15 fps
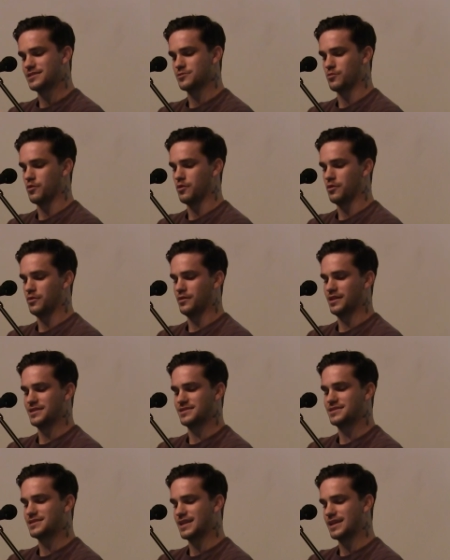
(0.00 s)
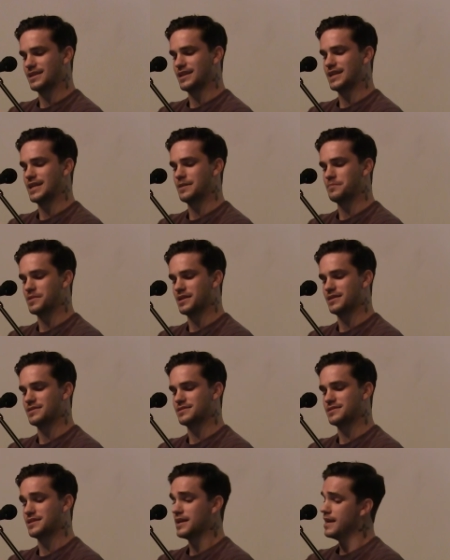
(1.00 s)
his role as Stanley
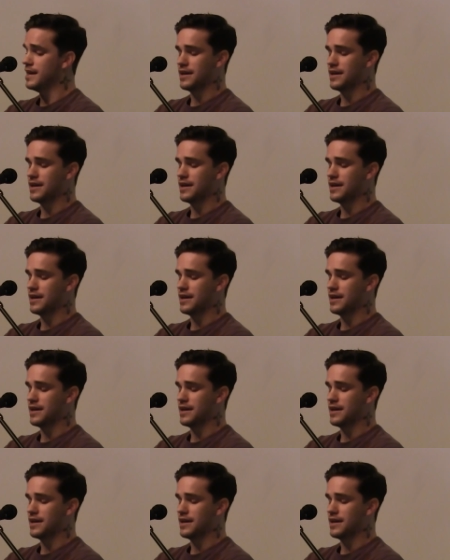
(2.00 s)
Ipkiss